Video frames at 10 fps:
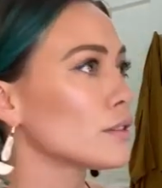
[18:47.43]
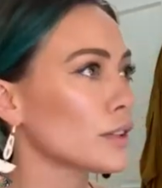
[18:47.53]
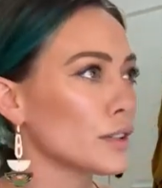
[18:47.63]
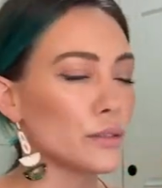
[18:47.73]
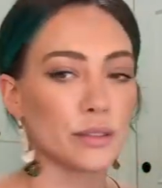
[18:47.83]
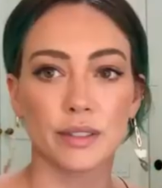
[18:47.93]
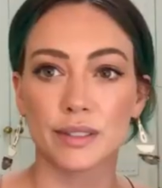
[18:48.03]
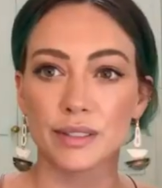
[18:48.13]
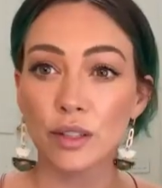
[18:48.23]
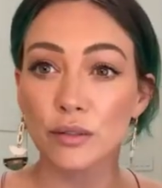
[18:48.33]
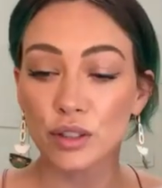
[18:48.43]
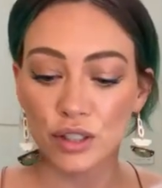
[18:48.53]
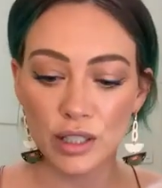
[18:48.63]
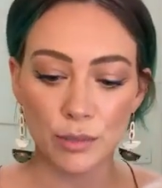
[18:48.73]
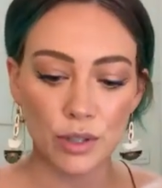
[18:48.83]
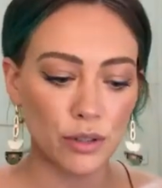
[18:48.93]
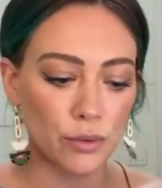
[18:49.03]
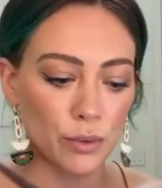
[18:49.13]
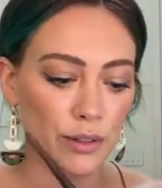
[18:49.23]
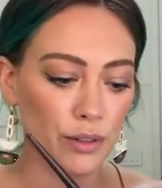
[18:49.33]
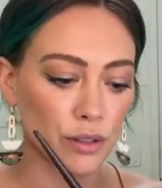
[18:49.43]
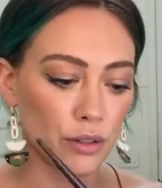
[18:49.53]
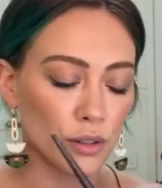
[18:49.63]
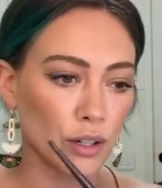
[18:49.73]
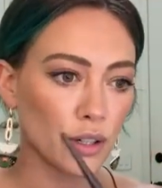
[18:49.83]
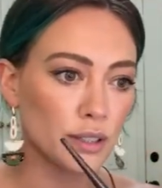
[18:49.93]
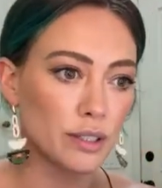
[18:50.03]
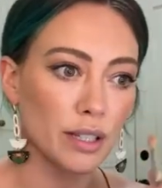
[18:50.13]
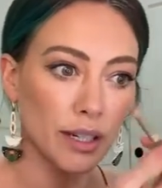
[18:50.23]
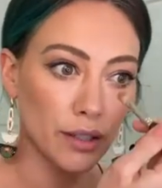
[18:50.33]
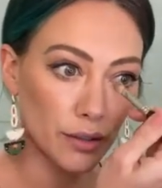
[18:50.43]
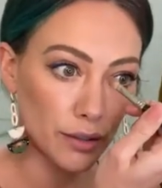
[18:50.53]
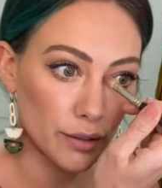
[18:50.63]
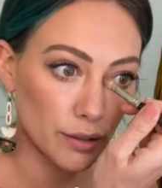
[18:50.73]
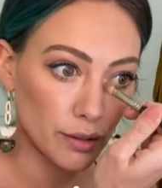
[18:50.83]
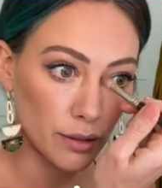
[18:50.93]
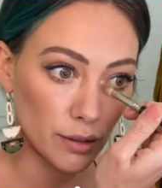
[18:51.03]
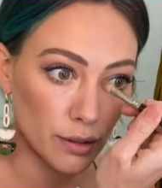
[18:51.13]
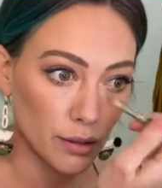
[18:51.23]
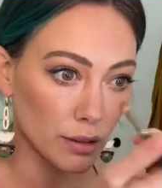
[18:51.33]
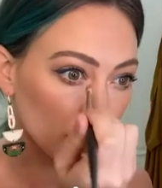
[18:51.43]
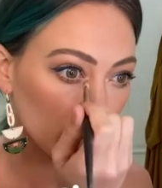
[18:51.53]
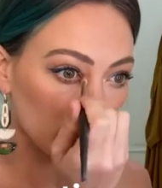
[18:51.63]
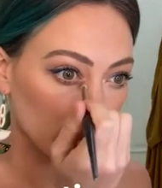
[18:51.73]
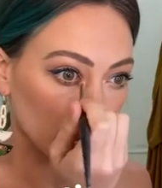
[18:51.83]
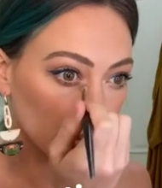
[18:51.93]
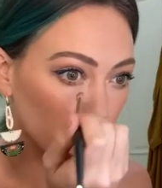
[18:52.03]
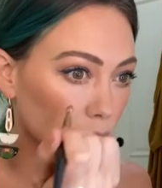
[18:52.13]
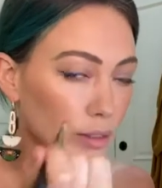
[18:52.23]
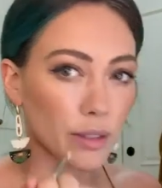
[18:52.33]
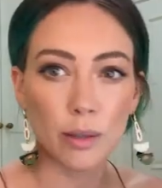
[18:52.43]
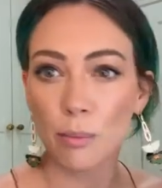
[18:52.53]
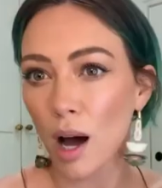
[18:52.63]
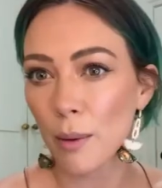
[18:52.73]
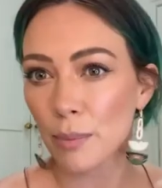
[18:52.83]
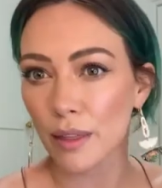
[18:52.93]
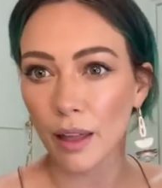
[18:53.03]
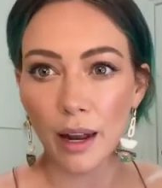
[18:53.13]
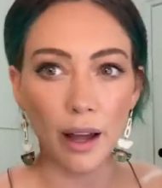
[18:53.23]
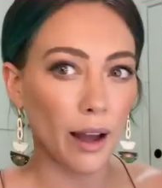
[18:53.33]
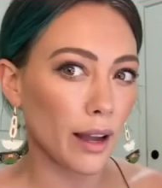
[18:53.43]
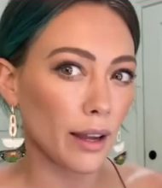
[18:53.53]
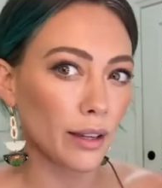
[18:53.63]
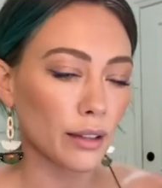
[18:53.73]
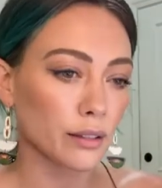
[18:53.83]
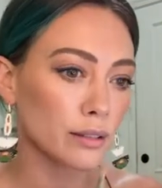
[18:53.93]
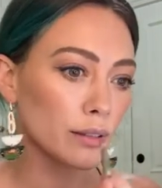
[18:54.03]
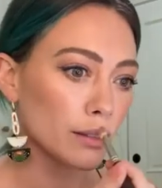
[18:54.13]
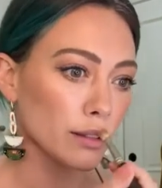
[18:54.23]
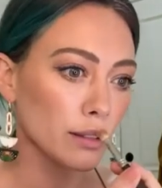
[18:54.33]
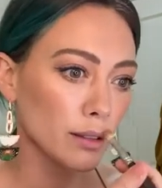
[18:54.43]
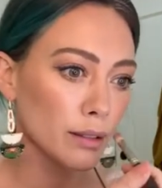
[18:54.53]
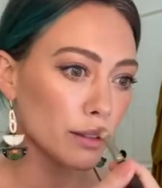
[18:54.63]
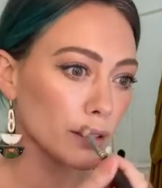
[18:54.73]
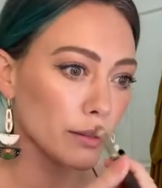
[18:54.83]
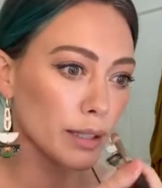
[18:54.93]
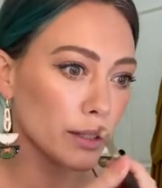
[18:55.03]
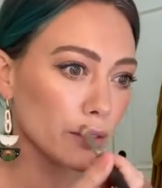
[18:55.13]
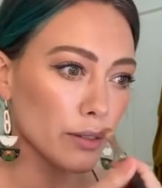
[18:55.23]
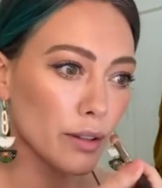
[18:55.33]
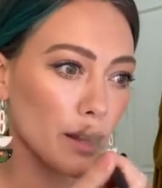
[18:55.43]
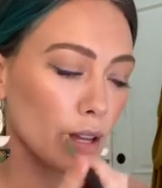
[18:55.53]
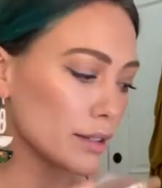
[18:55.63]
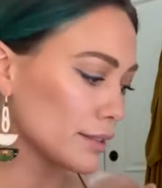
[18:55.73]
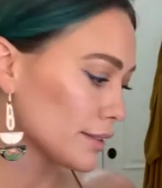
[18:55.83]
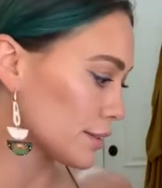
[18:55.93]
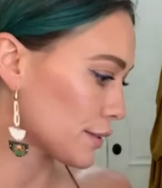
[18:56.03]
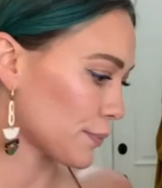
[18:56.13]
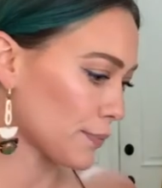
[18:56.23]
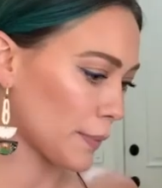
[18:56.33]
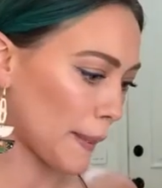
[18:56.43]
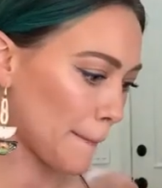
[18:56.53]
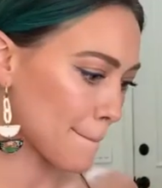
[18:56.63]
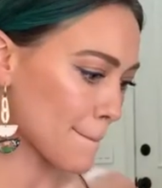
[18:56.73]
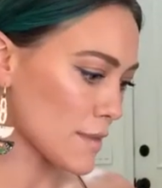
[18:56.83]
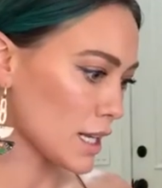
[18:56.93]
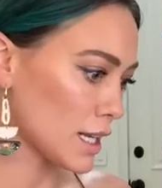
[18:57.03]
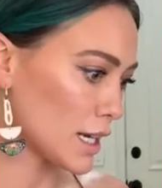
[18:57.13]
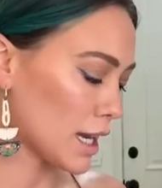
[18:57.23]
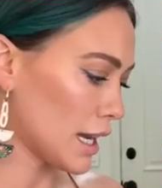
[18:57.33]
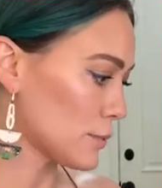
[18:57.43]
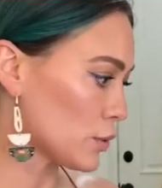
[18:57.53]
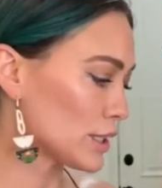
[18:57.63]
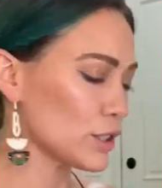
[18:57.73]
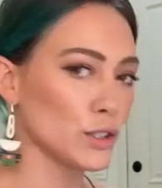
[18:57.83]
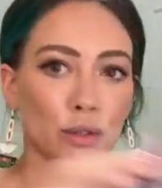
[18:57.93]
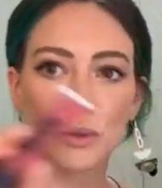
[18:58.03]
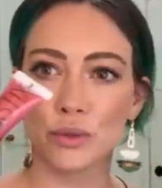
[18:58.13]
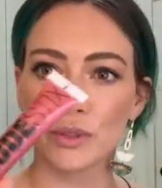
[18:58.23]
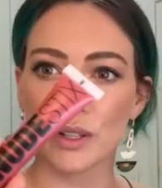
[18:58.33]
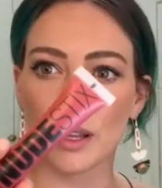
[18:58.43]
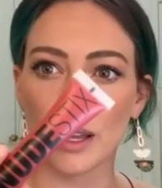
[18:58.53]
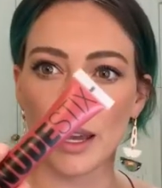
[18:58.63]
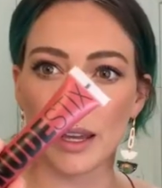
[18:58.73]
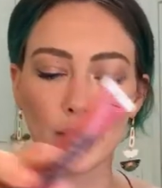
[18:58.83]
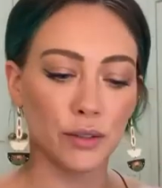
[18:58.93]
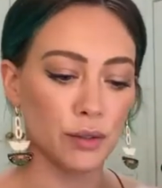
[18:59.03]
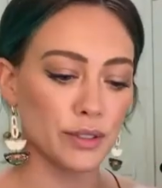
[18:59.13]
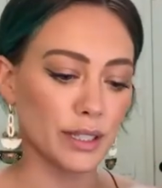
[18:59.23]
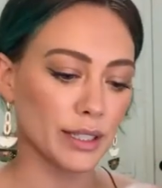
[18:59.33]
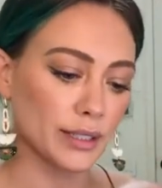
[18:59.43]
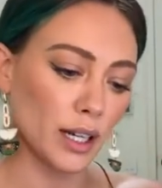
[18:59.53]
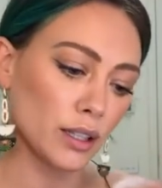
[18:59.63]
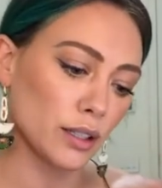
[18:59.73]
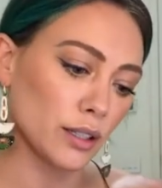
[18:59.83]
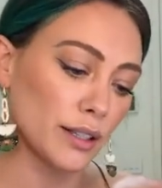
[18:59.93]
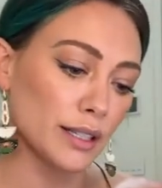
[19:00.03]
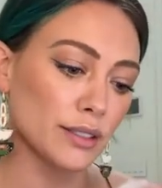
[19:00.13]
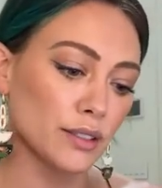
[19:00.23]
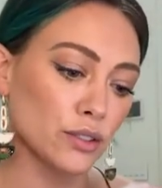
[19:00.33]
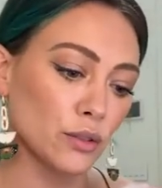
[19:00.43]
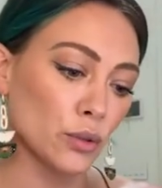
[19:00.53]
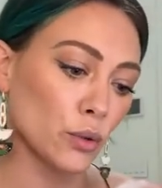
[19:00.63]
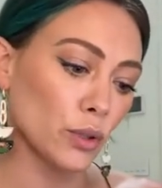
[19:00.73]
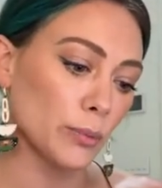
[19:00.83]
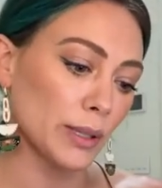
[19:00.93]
can use a silver shimmer, whatever your little heart desires. Give a little pop in that eye. Go back over this. I'm going to use a Nude Sticks color. This is cool